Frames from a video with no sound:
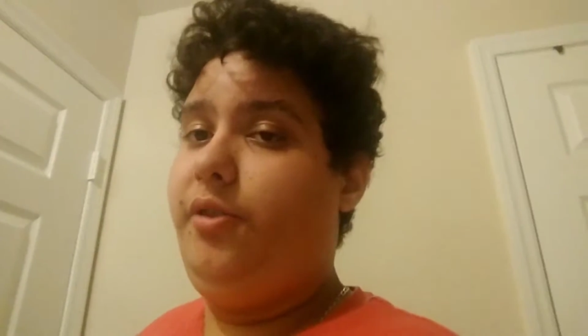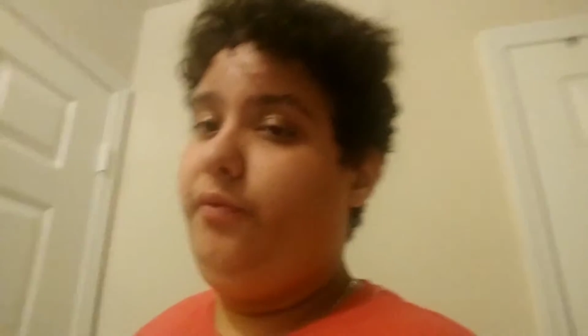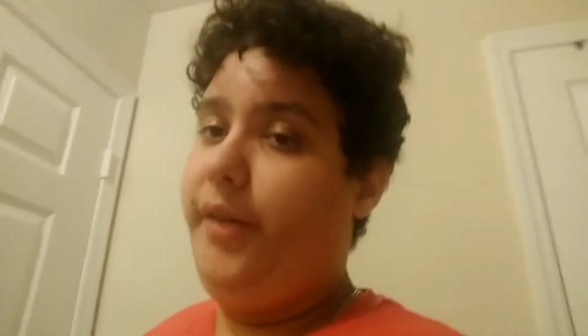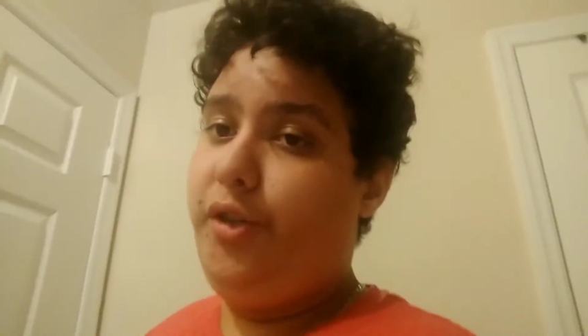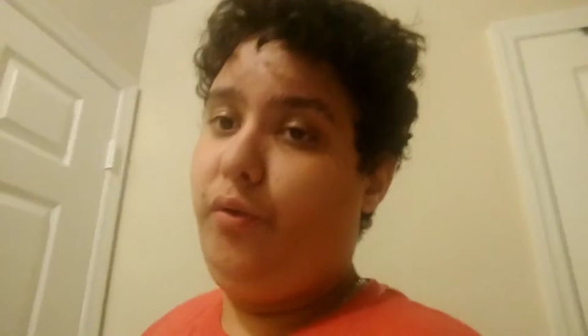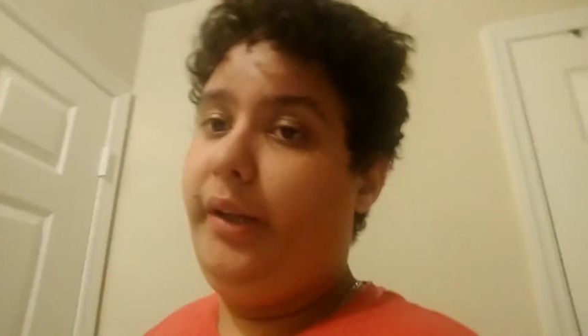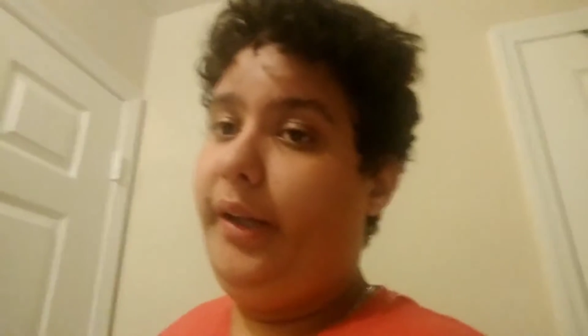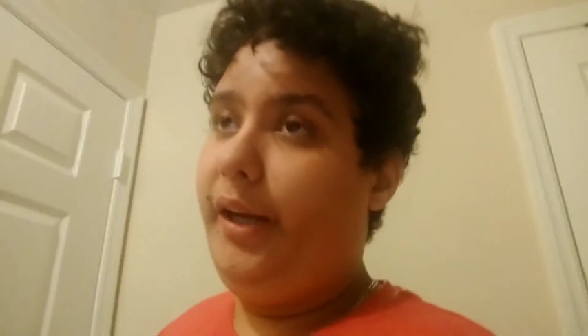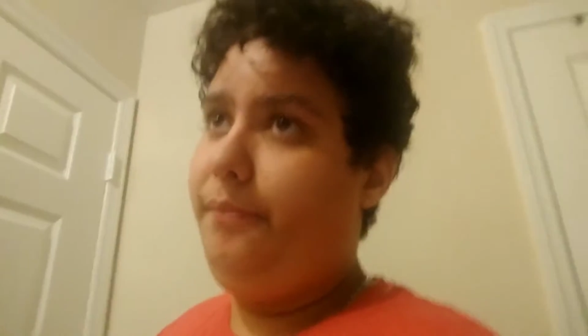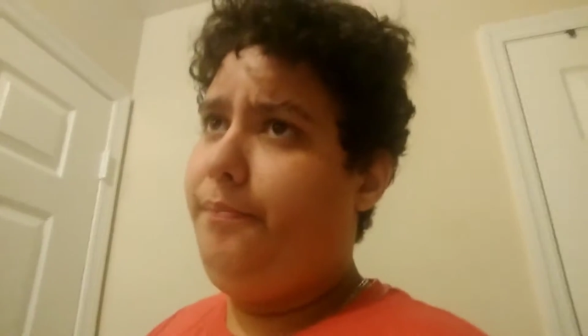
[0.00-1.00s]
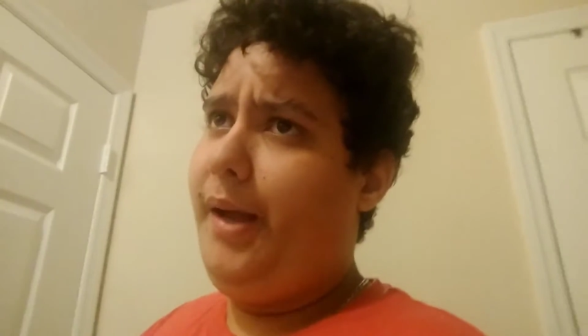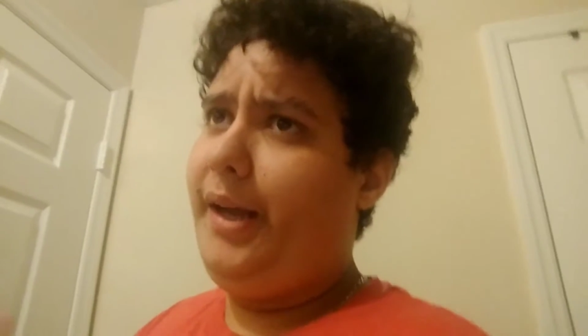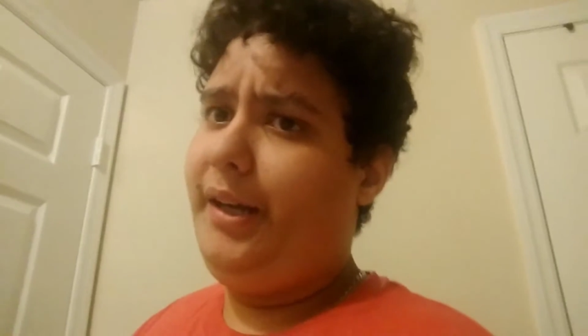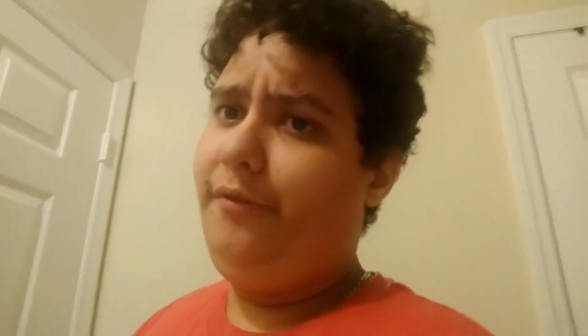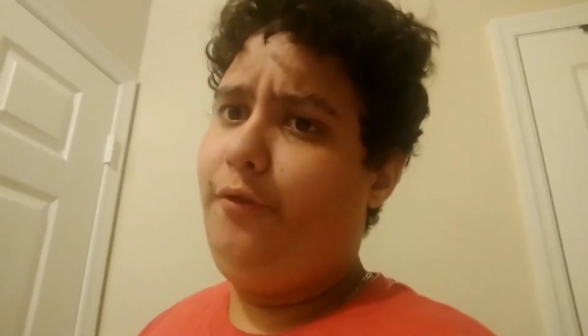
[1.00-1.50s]
rejoined like
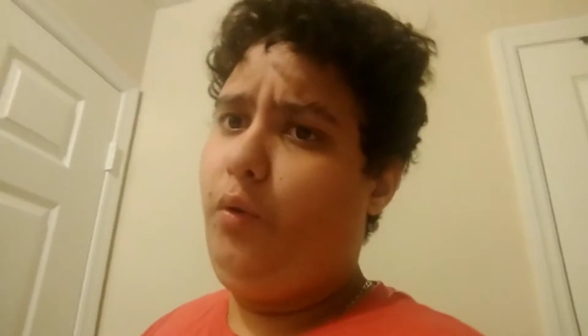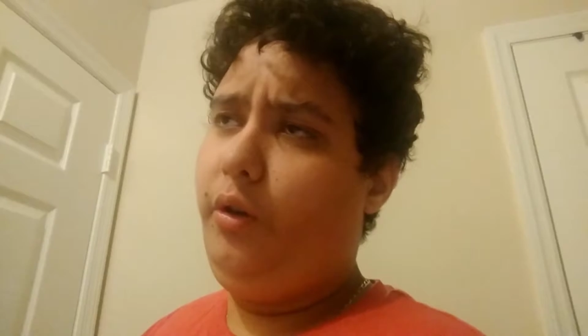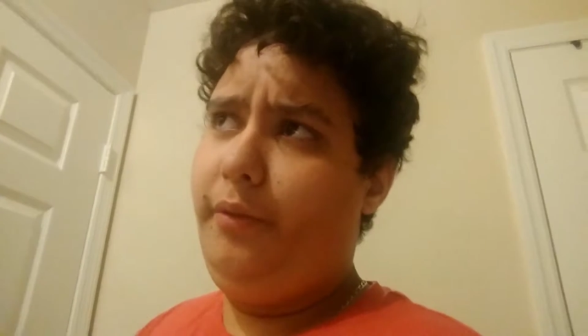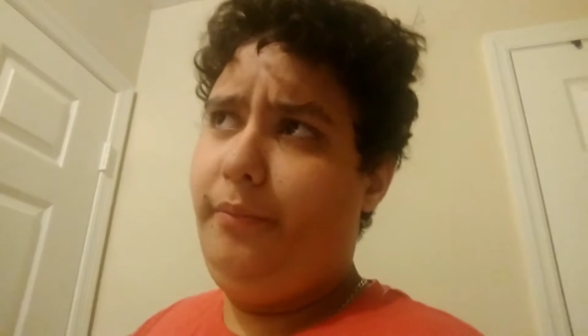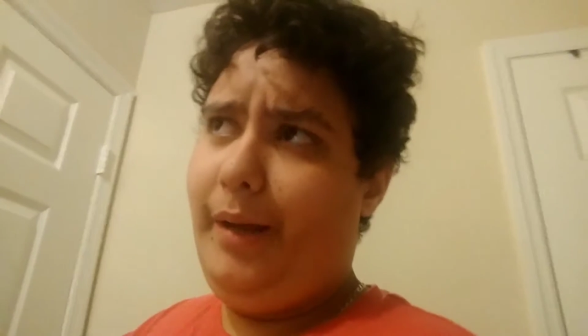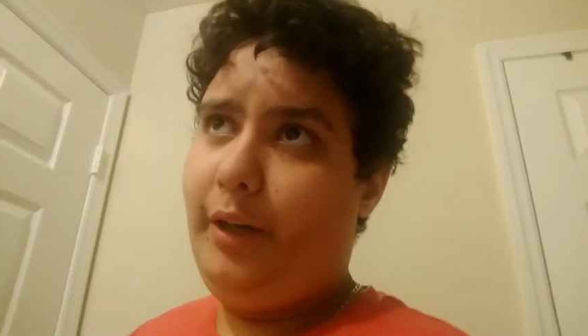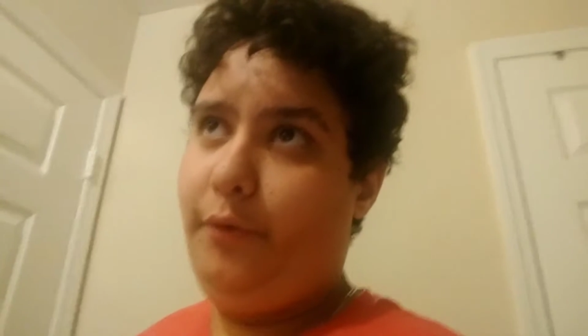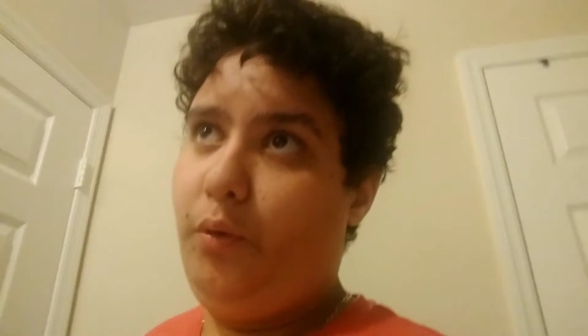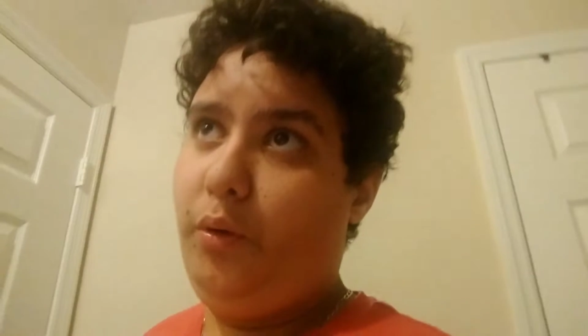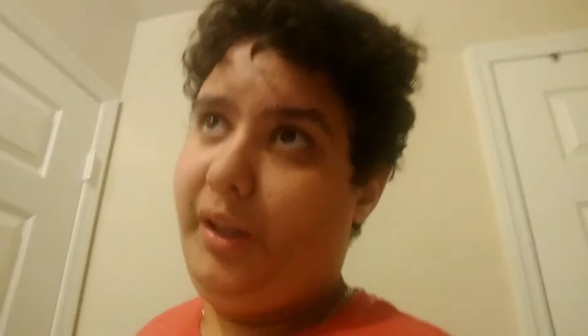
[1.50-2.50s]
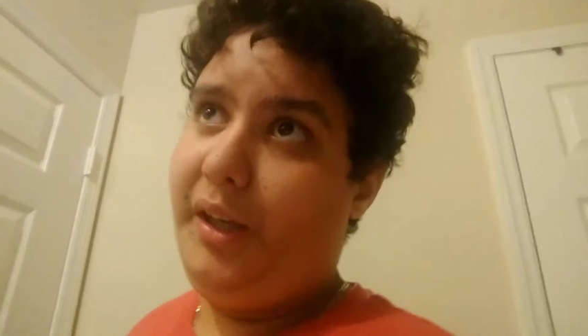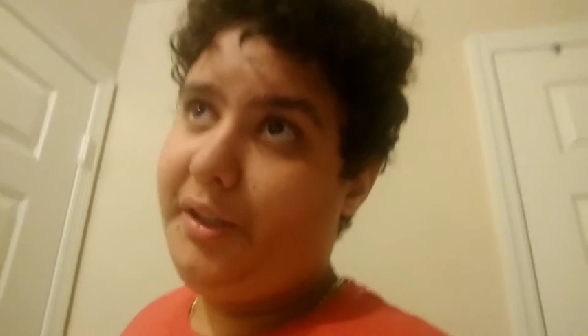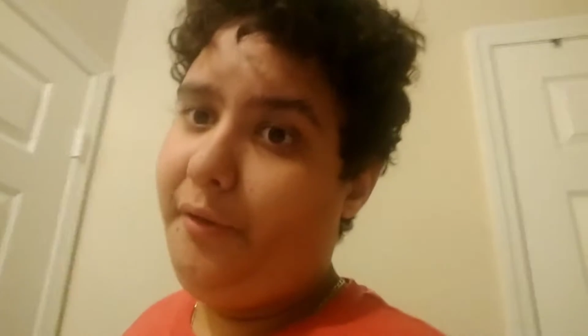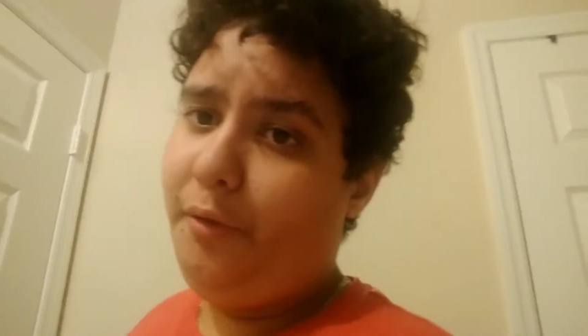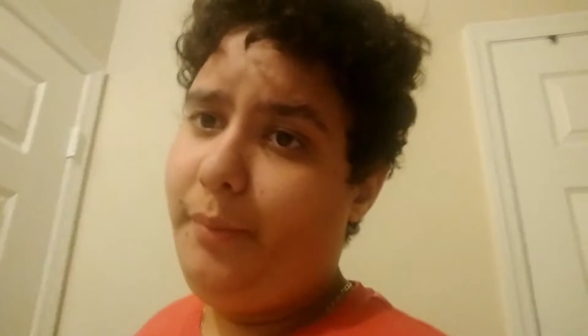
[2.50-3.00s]
back and forth and back and forth
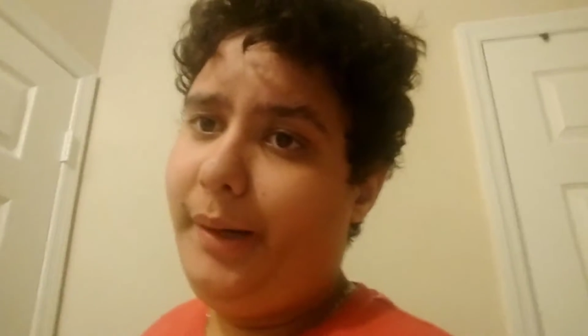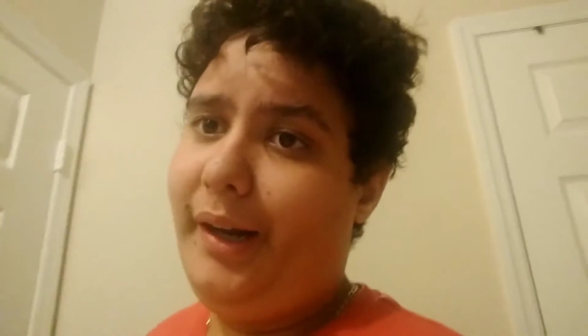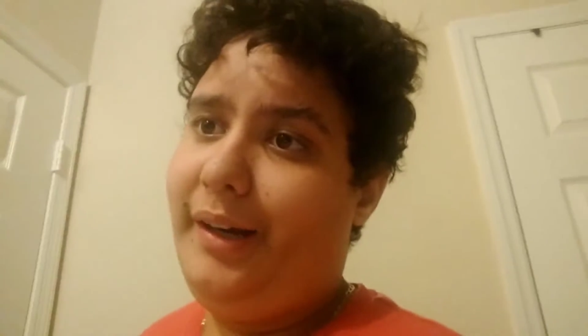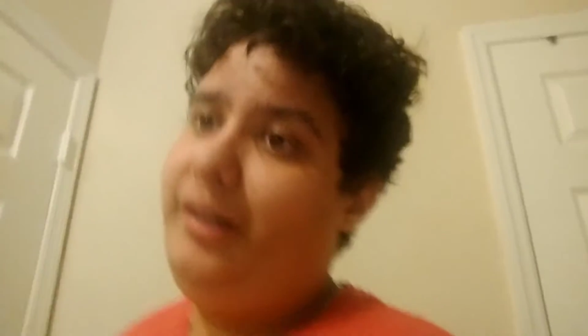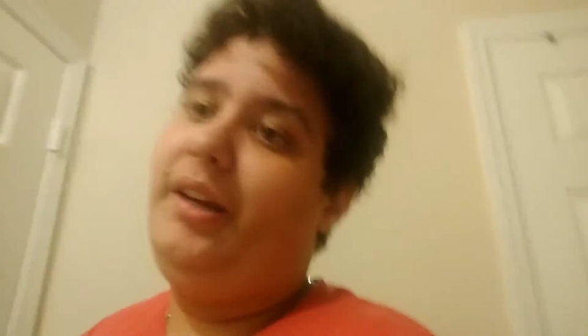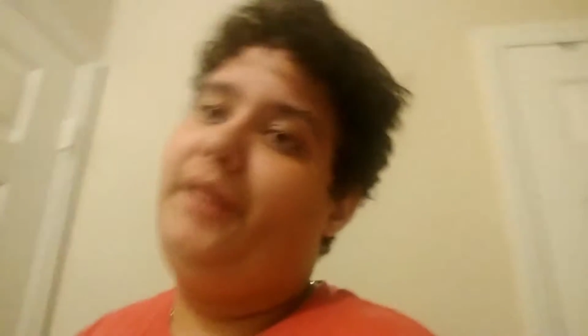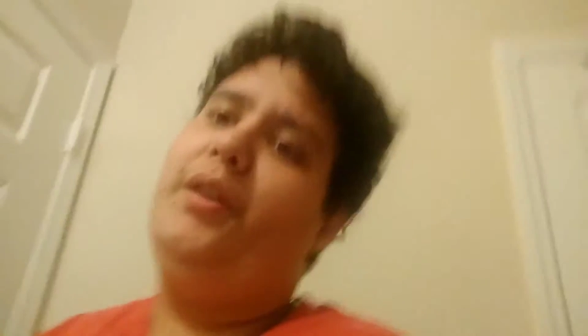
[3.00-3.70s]
asking for me, and I didn't even